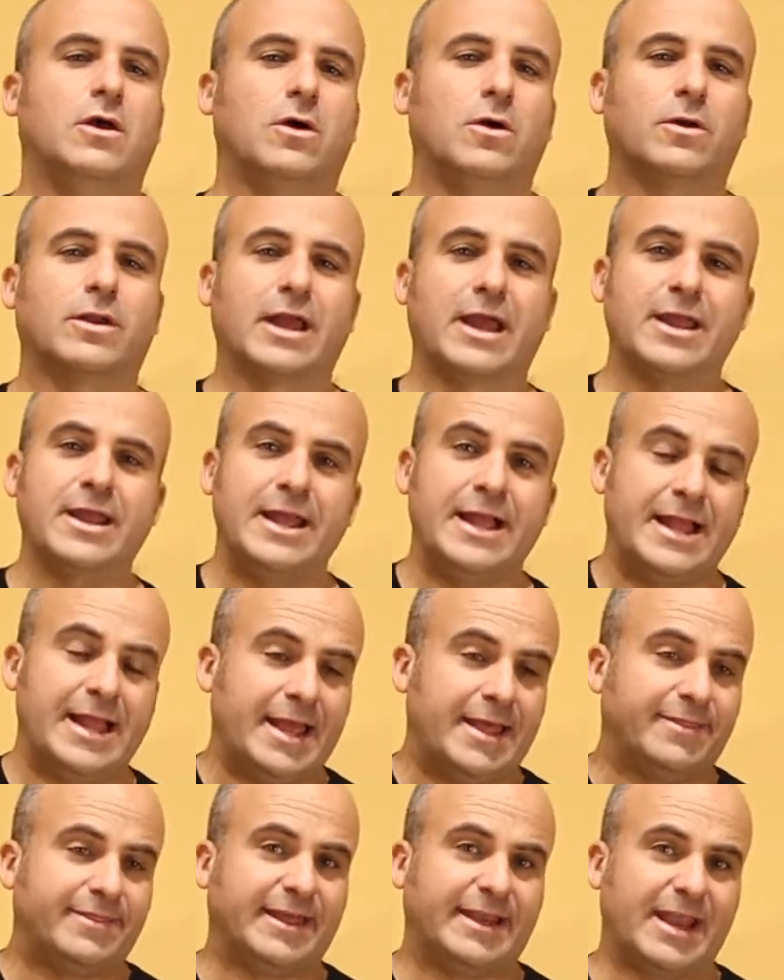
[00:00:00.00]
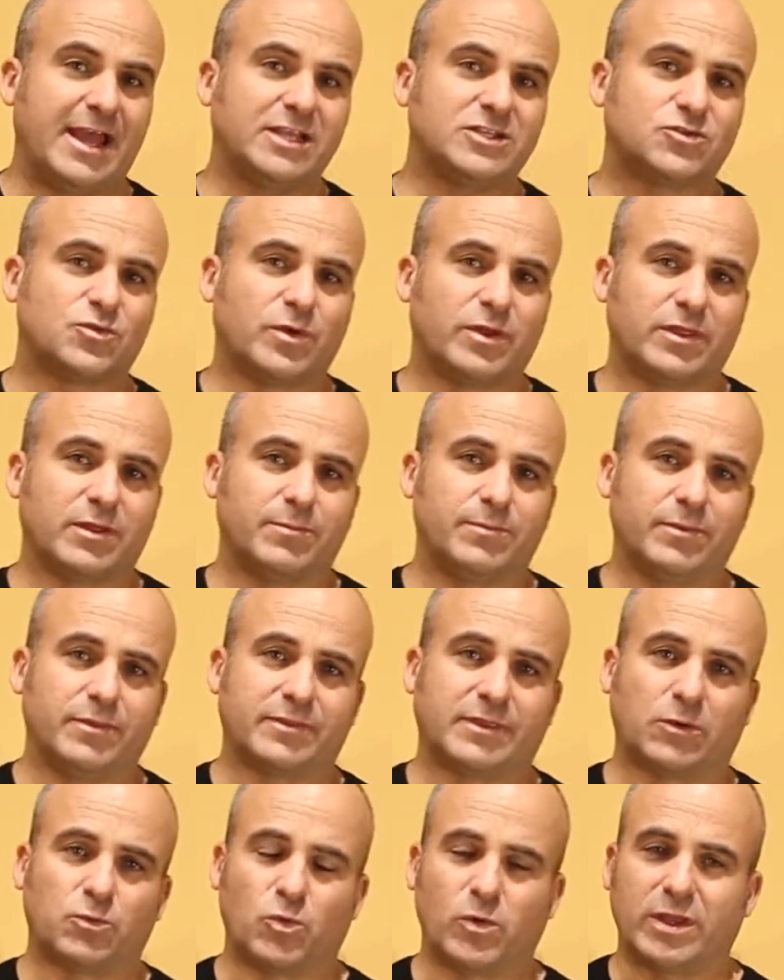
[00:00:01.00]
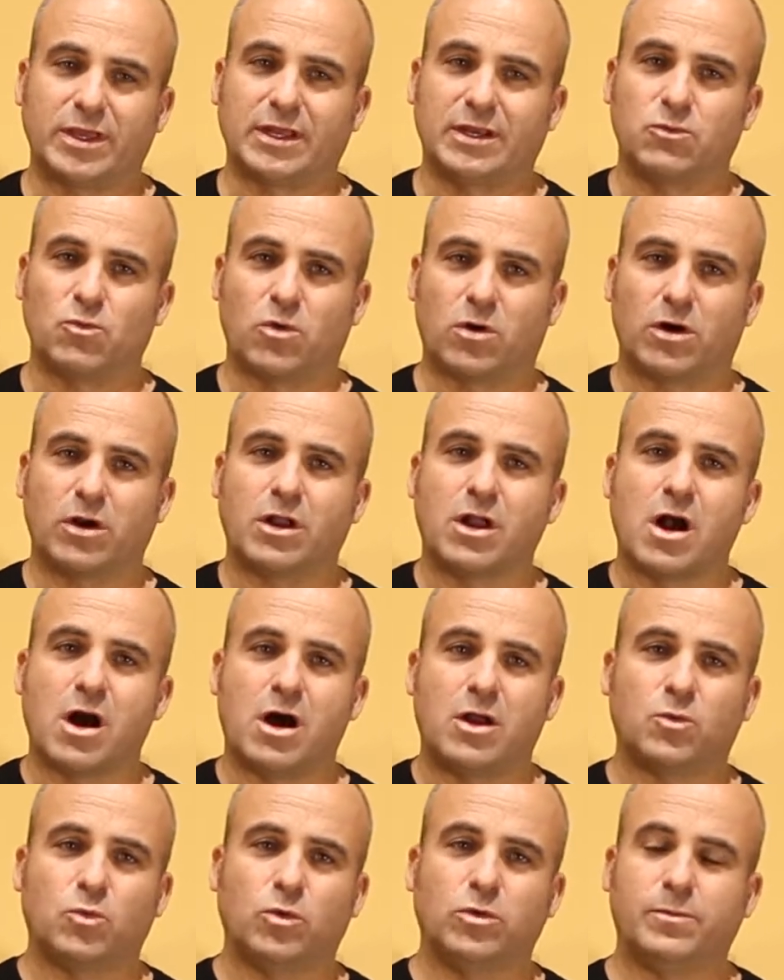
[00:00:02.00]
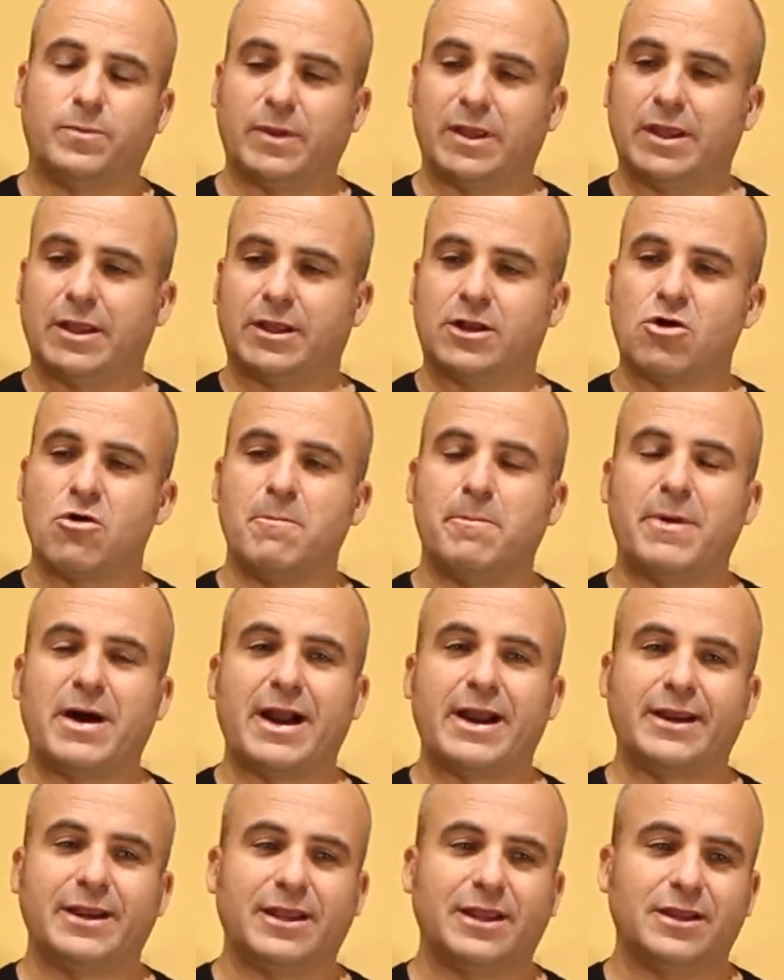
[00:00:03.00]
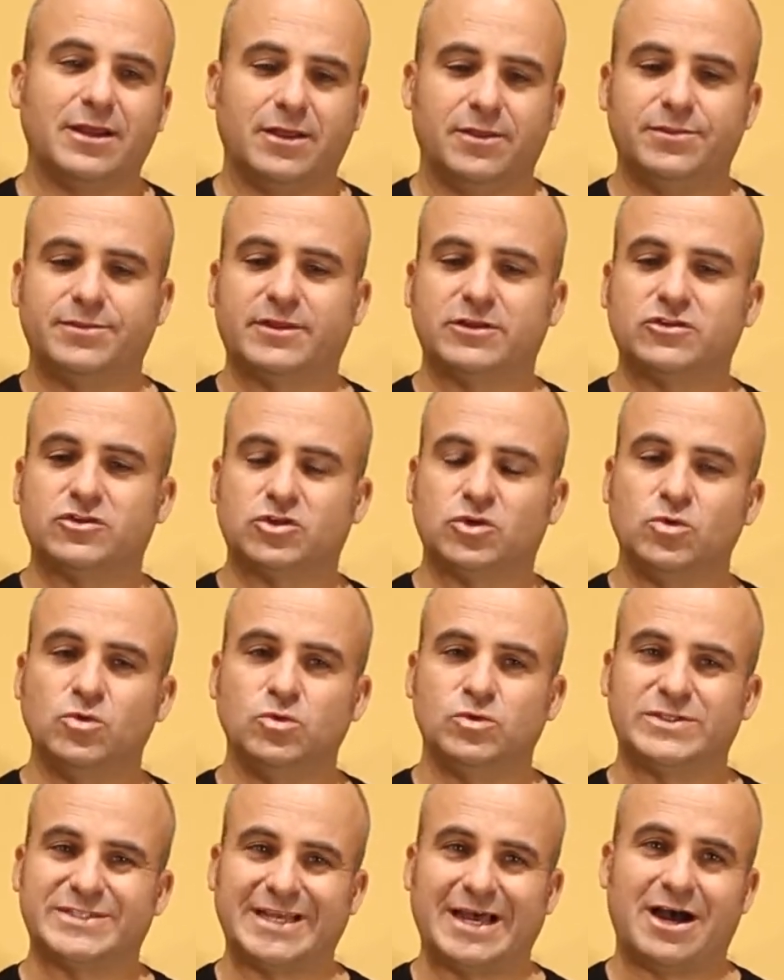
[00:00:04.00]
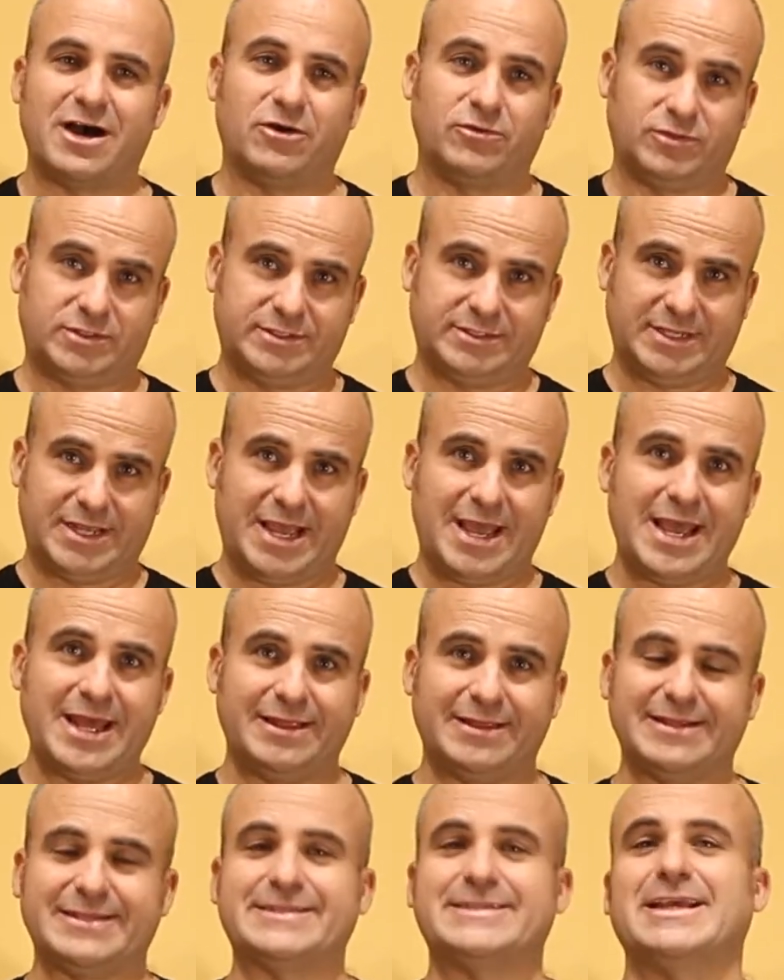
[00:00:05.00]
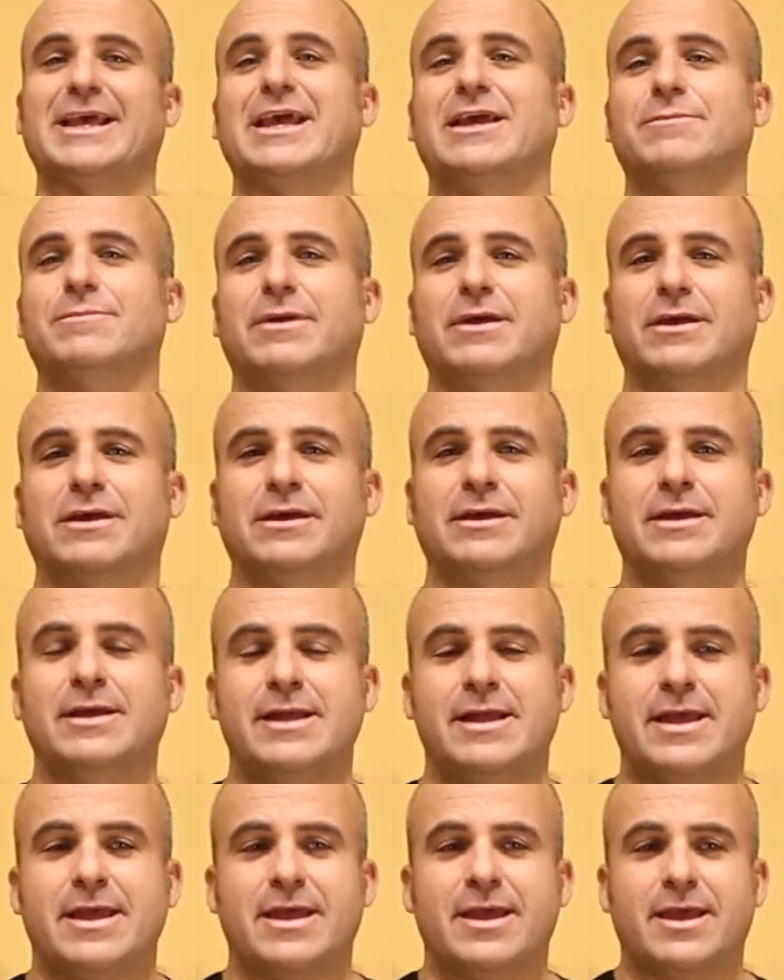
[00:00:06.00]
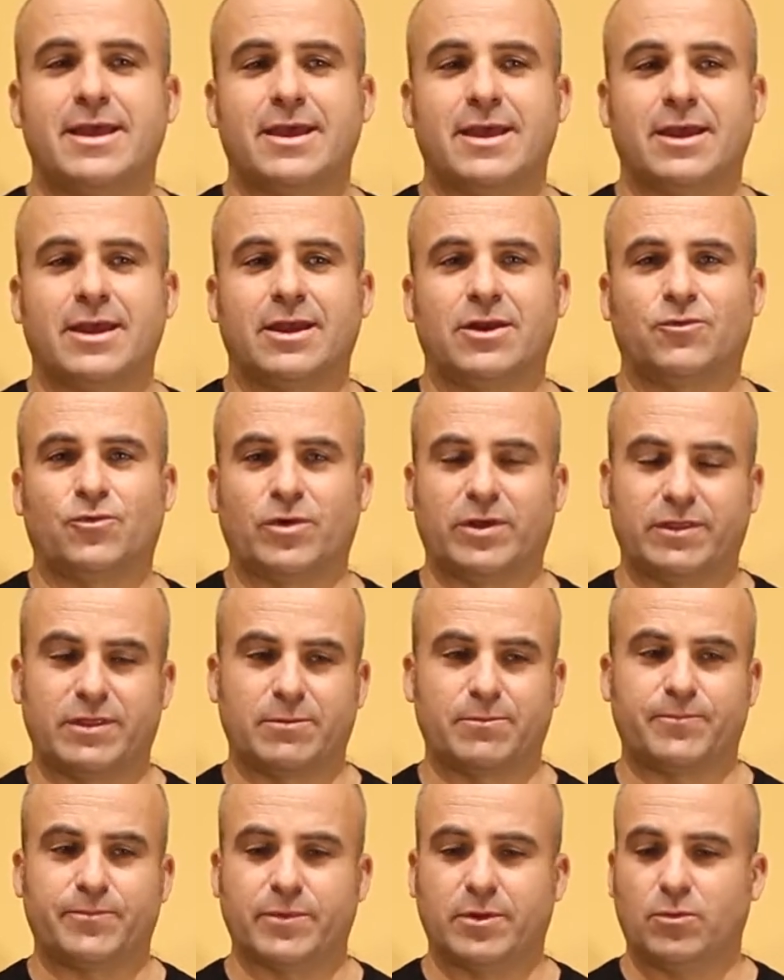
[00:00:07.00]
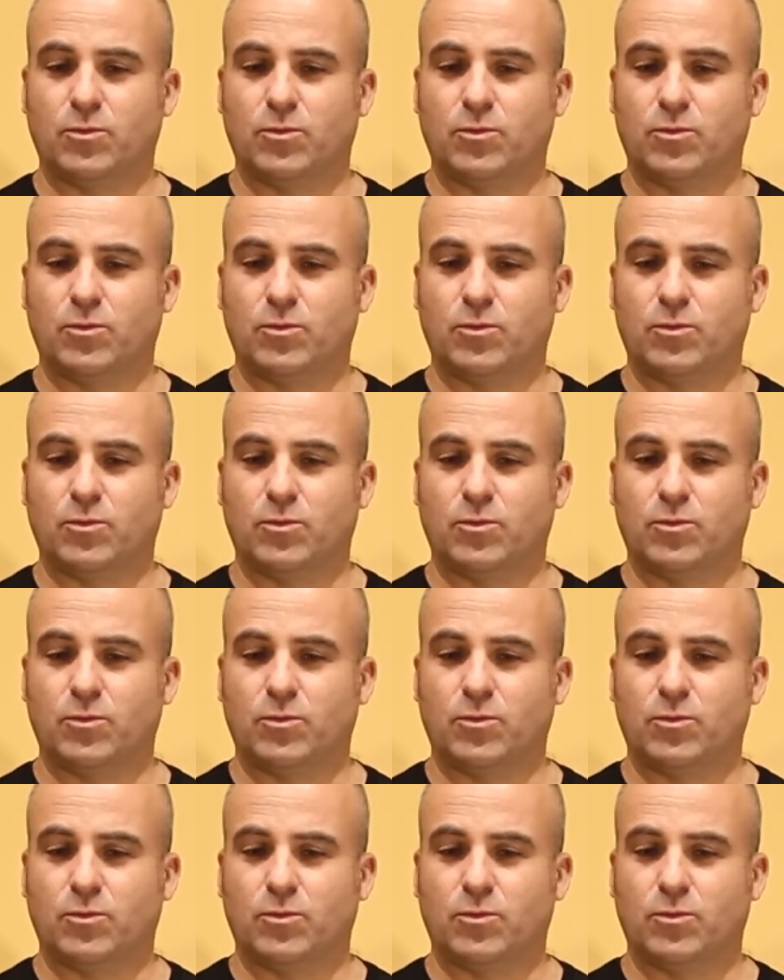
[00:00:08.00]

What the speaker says: Okay, the next rhythm that we can work on would be combining the two sounds in the same rhythm.